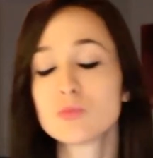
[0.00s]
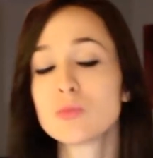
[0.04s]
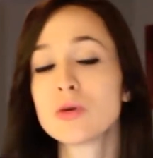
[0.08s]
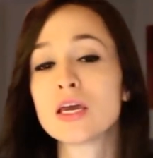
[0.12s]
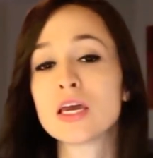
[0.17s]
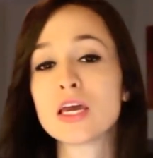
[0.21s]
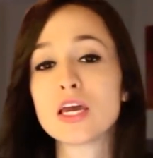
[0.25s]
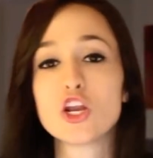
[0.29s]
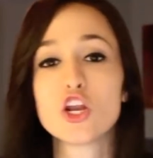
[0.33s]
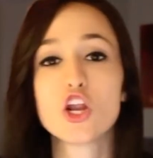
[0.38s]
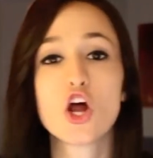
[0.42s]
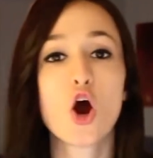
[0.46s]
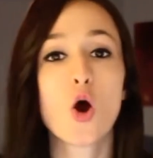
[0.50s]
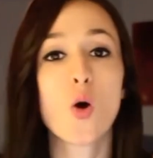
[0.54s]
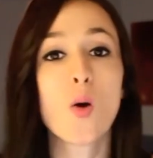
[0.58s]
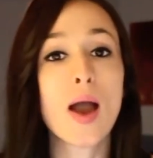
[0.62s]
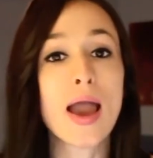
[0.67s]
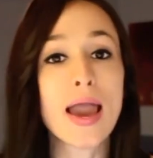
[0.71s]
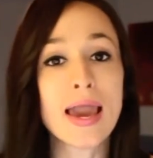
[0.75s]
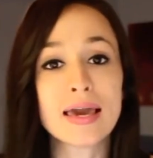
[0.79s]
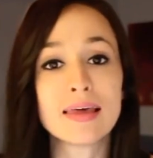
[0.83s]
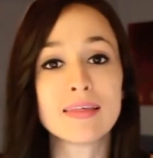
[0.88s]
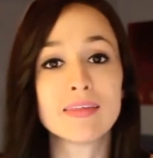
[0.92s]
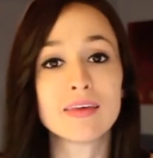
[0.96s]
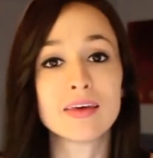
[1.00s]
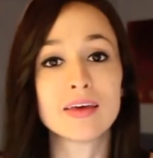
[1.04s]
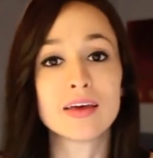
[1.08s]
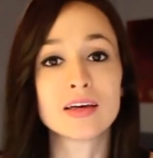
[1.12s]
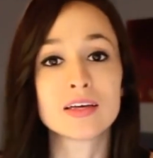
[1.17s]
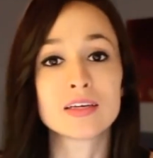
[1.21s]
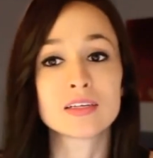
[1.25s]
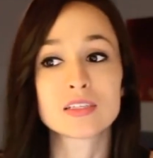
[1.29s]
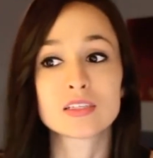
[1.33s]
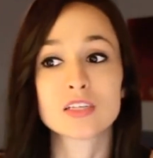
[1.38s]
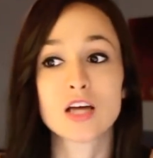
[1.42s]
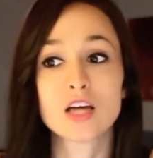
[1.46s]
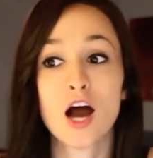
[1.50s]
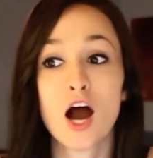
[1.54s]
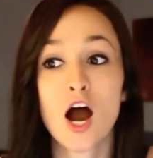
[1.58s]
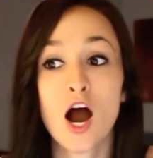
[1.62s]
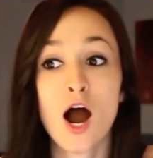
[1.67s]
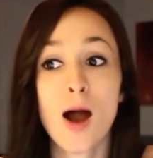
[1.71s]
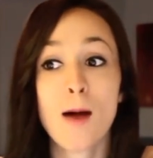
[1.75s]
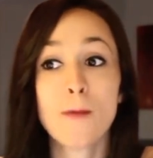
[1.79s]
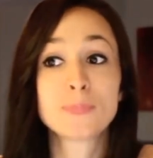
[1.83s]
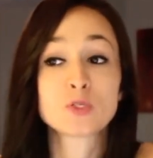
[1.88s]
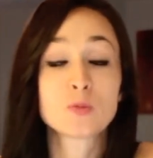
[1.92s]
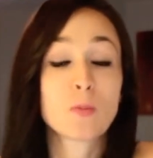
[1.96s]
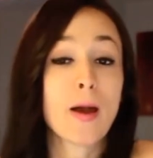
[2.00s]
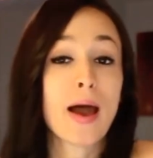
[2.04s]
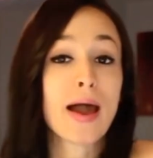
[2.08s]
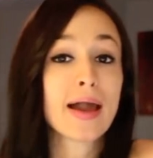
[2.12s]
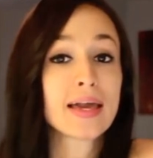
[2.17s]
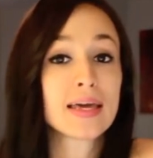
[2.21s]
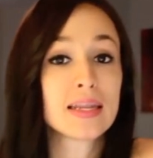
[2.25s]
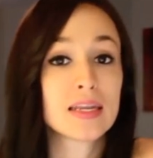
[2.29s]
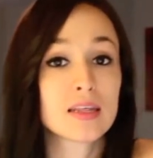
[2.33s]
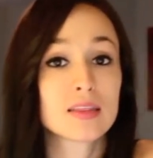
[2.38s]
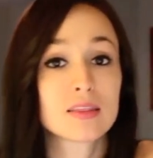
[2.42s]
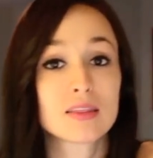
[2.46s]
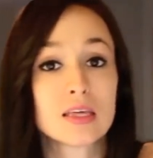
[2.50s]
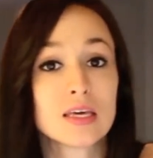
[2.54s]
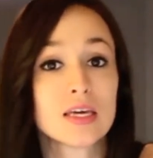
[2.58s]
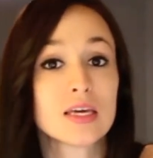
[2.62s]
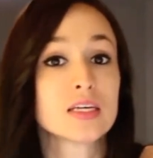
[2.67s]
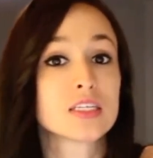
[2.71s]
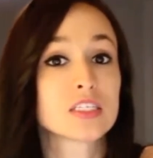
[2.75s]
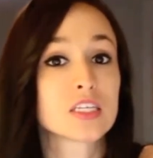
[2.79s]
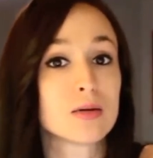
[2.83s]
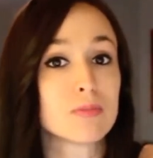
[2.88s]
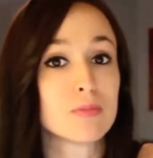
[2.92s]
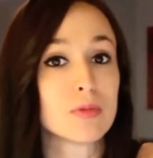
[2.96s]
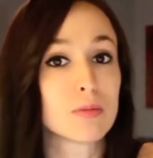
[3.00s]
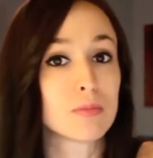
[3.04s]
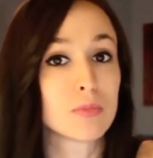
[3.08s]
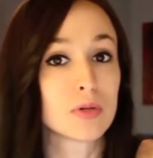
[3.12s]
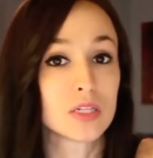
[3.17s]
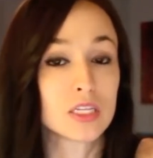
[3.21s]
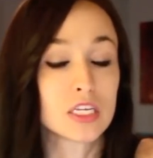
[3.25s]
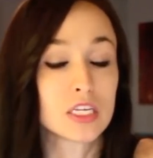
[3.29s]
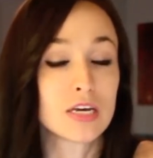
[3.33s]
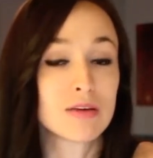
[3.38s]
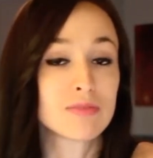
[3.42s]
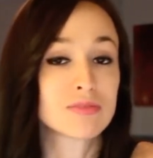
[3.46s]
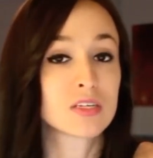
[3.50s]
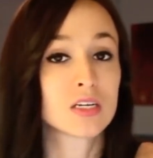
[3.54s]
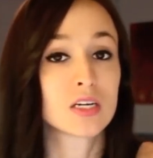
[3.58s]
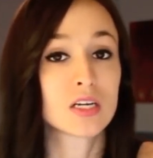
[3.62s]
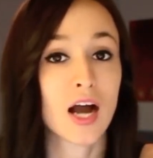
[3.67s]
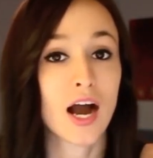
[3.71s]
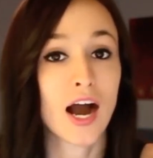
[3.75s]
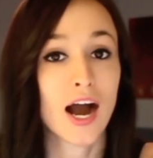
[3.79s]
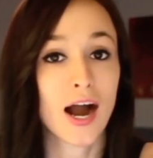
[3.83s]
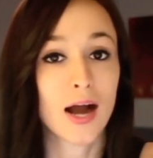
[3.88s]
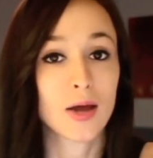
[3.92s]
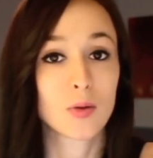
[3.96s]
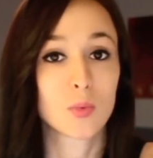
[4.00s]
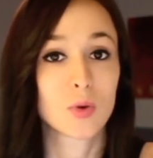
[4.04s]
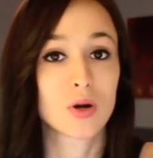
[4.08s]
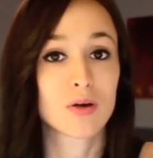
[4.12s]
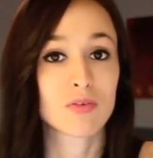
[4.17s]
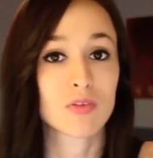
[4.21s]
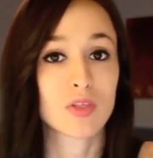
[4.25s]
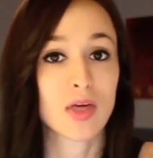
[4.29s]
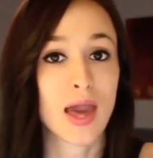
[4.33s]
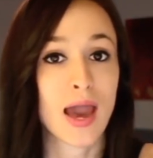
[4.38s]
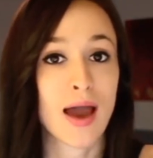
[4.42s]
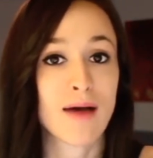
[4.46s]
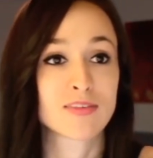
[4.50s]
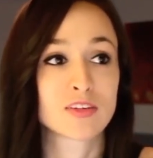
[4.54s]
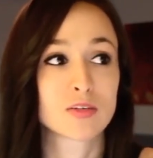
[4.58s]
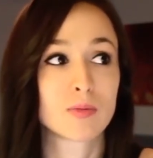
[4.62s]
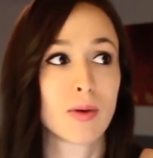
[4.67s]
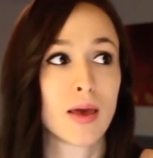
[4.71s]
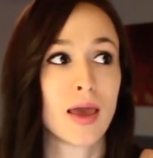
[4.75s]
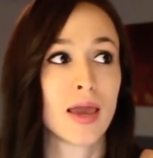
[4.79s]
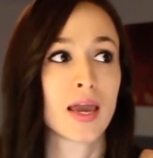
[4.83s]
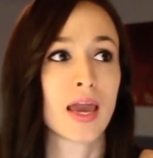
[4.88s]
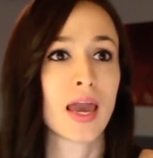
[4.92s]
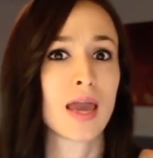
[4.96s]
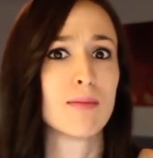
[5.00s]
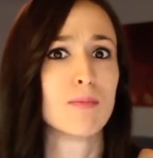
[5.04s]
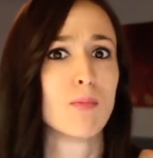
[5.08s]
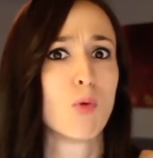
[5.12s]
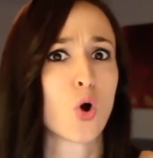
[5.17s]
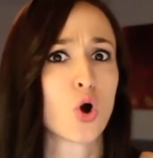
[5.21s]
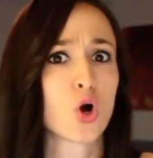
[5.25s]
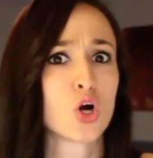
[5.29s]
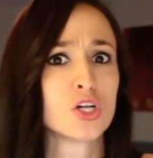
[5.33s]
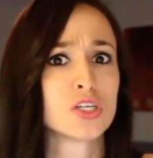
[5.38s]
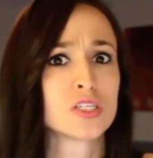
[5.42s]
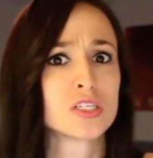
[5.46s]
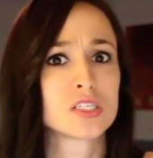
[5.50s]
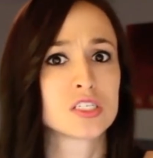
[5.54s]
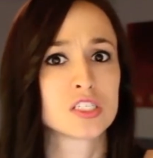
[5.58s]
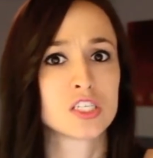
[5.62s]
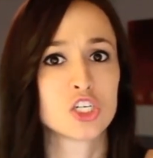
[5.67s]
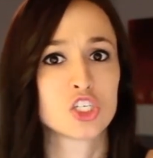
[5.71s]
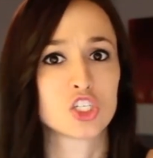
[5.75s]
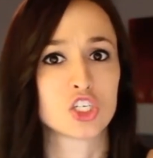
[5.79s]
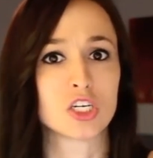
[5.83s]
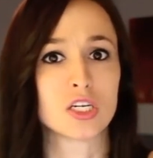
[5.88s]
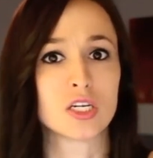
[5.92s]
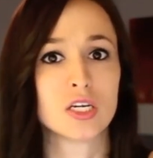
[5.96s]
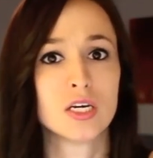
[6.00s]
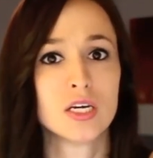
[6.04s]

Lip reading: me, no atheist hops back into theism and believes in God whenever they have to make a moral decision.